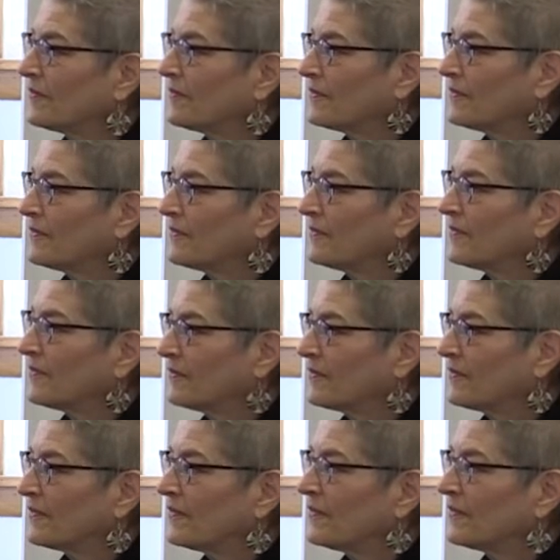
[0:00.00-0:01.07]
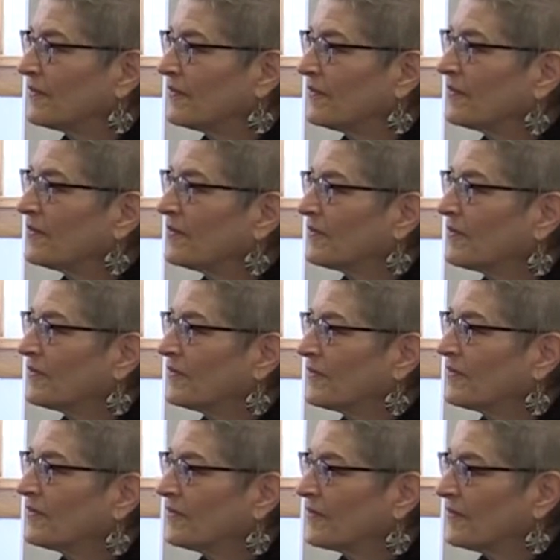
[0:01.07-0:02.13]

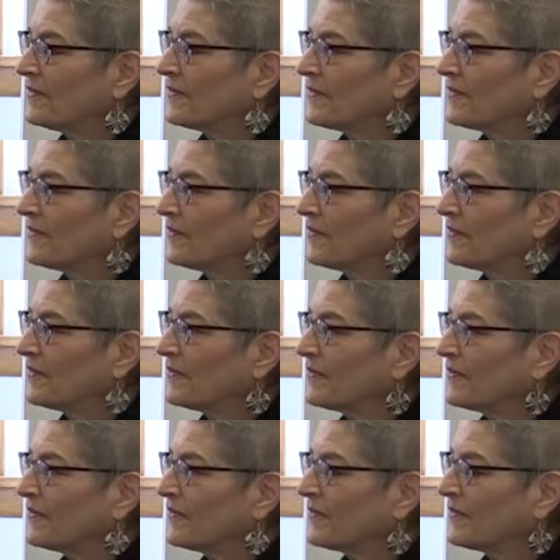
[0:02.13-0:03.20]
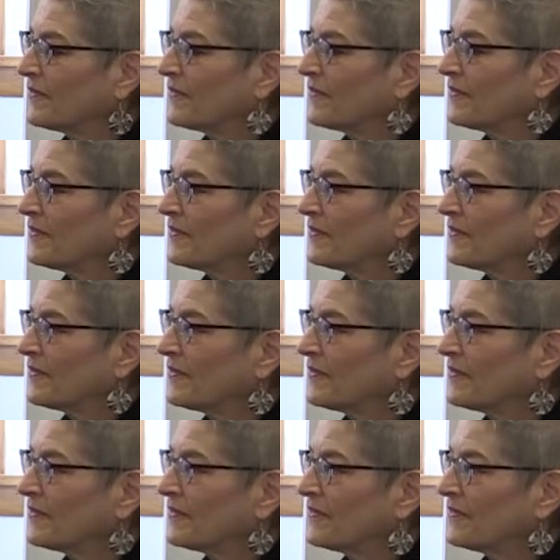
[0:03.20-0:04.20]
The person shown says nothing.